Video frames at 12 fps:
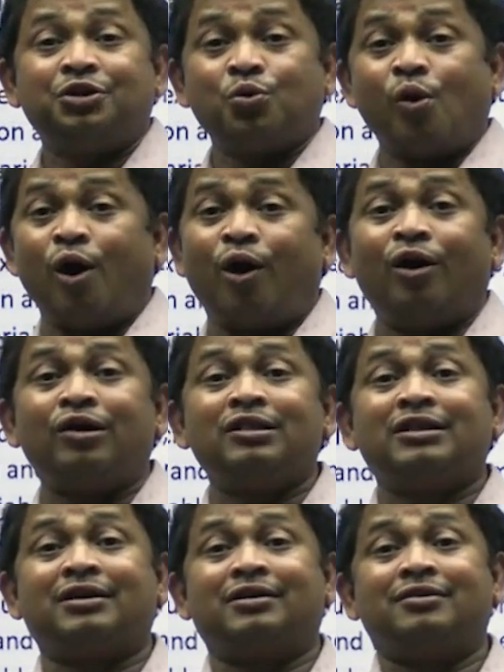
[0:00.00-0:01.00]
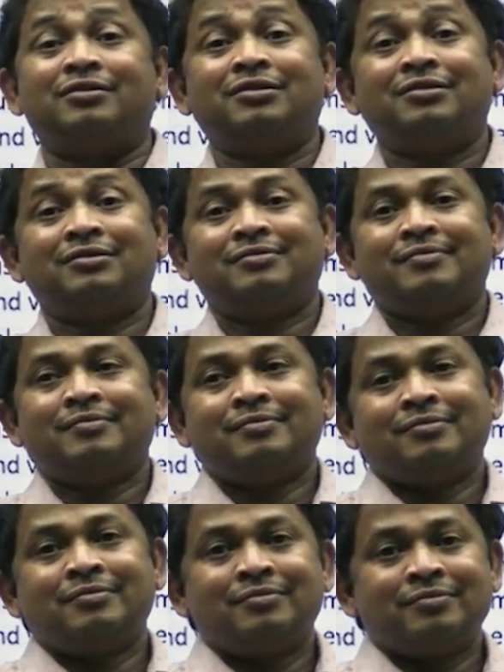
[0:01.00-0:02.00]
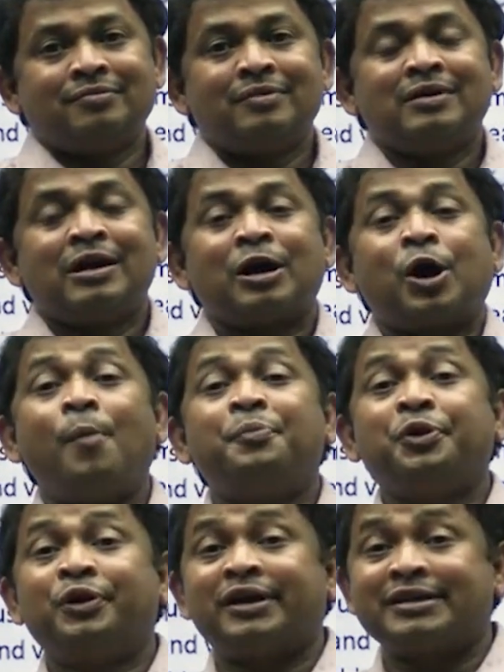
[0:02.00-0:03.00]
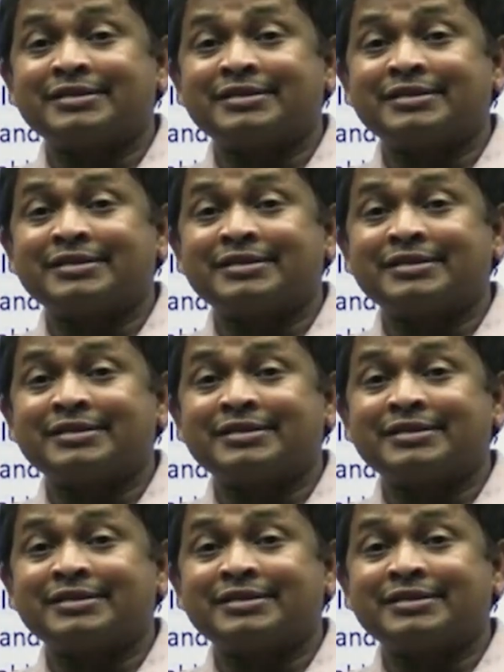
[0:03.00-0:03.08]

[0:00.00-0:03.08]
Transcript: to all the computer